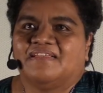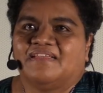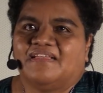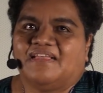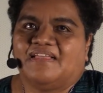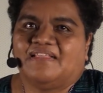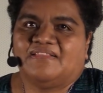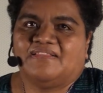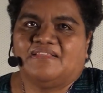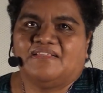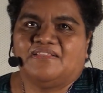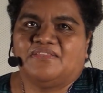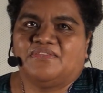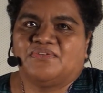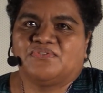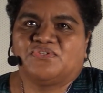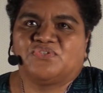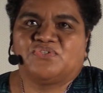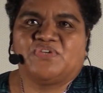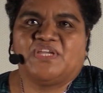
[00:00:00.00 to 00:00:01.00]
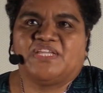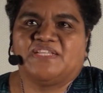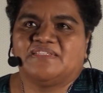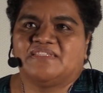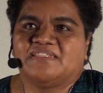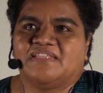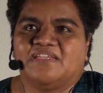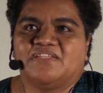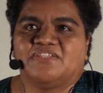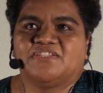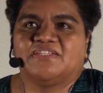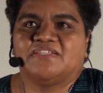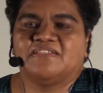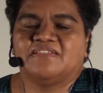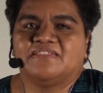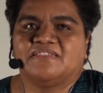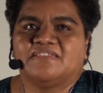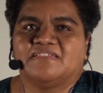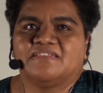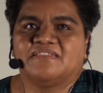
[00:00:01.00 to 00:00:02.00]
And in those train
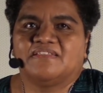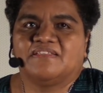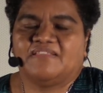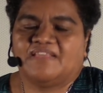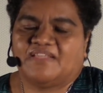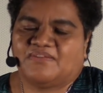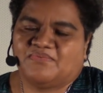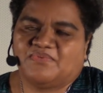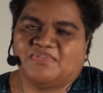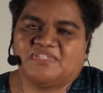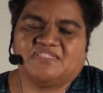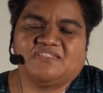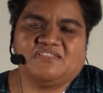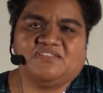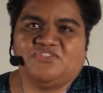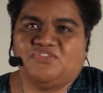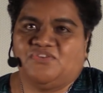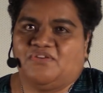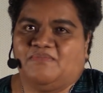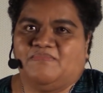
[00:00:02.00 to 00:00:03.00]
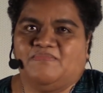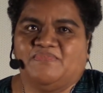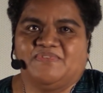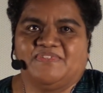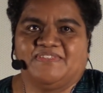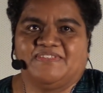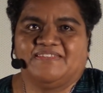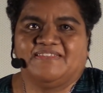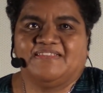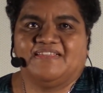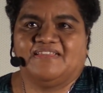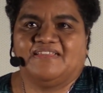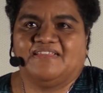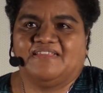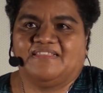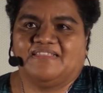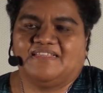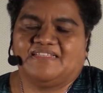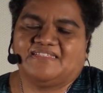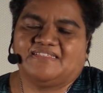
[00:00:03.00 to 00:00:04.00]
stations, that was the job.
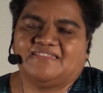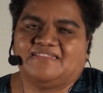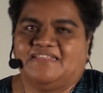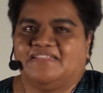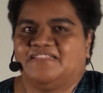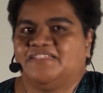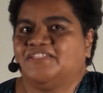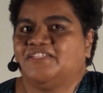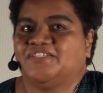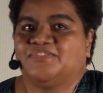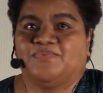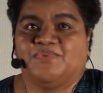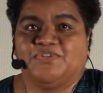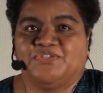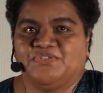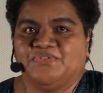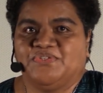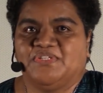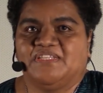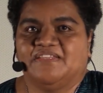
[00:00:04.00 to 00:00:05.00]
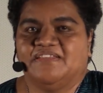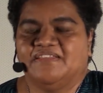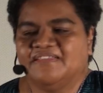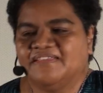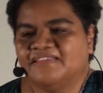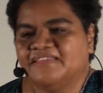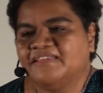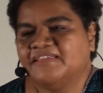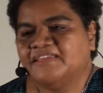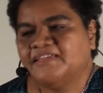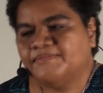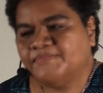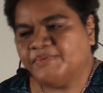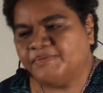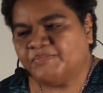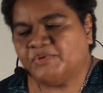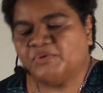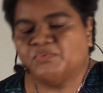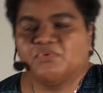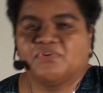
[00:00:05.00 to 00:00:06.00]
That's just what you did.
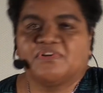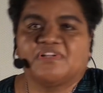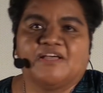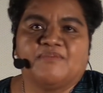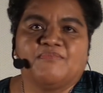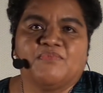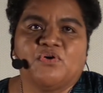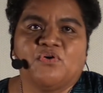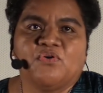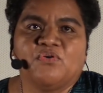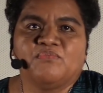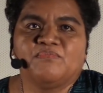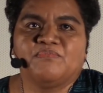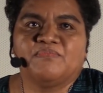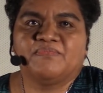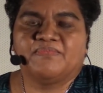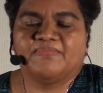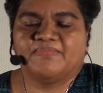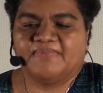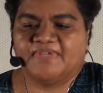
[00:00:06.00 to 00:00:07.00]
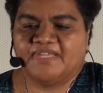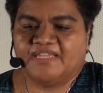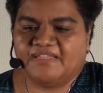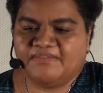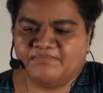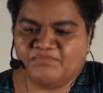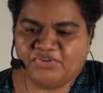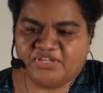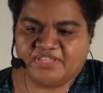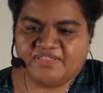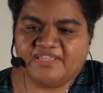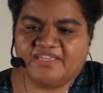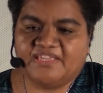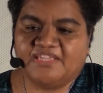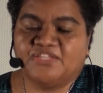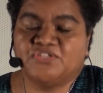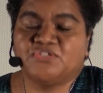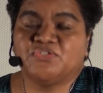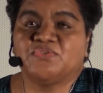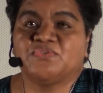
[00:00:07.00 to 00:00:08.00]
People would come home and bring their
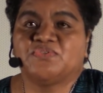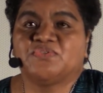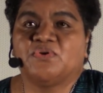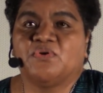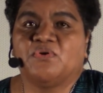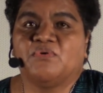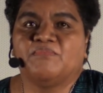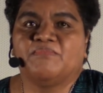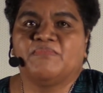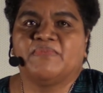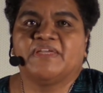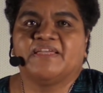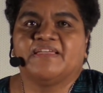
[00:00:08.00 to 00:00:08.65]
issues home,